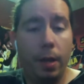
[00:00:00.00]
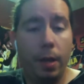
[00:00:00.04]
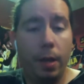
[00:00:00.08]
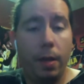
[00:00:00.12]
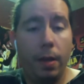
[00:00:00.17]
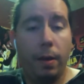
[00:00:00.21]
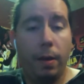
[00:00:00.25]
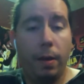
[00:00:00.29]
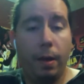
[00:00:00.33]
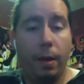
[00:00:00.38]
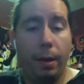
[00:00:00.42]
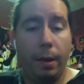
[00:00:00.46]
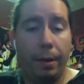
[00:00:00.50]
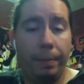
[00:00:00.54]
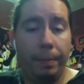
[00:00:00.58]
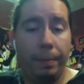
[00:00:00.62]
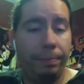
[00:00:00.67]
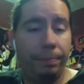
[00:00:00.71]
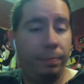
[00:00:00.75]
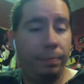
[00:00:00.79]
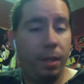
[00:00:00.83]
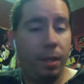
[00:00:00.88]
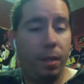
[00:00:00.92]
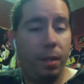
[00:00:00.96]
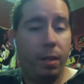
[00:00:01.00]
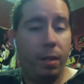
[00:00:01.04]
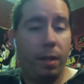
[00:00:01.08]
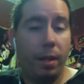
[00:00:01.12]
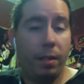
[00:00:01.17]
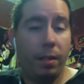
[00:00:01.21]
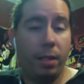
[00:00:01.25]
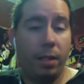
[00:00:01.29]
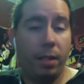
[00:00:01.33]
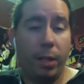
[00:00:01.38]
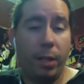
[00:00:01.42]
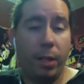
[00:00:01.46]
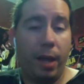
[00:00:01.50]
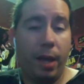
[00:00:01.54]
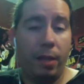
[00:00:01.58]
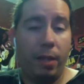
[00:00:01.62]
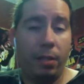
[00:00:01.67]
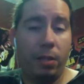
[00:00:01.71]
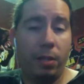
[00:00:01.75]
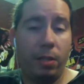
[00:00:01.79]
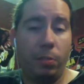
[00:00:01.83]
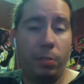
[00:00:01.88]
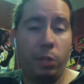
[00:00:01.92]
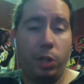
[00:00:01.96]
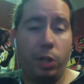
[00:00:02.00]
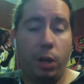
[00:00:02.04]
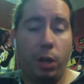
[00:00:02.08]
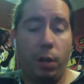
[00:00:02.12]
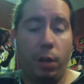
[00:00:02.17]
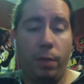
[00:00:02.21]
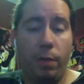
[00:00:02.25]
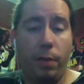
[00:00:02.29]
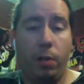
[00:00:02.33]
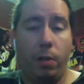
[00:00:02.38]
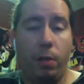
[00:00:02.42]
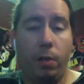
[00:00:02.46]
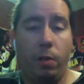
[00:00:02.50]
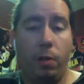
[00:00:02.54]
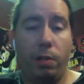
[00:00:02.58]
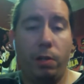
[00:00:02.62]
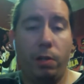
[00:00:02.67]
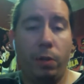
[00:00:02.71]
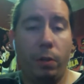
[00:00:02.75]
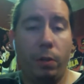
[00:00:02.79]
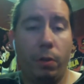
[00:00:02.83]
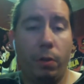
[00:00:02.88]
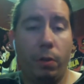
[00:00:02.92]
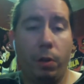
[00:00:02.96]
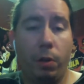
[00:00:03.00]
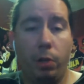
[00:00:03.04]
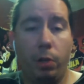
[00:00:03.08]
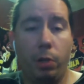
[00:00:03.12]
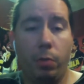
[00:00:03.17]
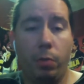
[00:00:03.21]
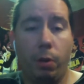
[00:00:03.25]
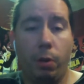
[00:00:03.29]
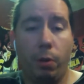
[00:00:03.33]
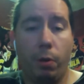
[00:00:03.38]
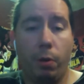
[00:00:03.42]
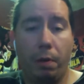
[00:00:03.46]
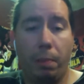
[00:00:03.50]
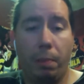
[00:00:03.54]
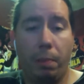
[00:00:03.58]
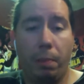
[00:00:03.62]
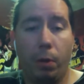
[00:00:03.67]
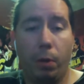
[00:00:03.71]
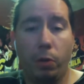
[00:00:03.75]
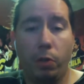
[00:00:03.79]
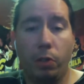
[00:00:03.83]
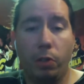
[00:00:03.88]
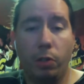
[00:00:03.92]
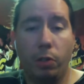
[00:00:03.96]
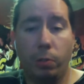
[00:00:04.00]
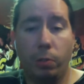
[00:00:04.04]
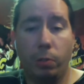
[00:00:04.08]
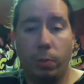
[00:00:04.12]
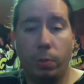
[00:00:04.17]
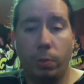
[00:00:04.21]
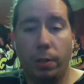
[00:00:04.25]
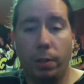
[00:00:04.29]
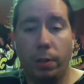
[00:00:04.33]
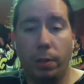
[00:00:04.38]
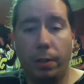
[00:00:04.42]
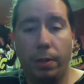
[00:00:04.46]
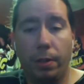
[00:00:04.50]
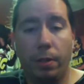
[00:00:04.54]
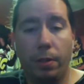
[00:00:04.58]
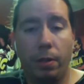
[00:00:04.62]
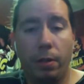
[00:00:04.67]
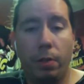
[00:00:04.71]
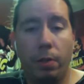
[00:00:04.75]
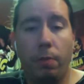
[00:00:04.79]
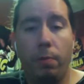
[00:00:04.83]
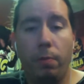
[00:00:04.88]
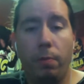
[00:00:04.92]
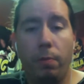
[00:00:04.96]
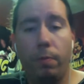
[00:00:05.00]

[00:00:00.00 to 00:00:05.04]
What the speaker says: Like I said, that and some shelving units for the garage were our only purchases, really. You?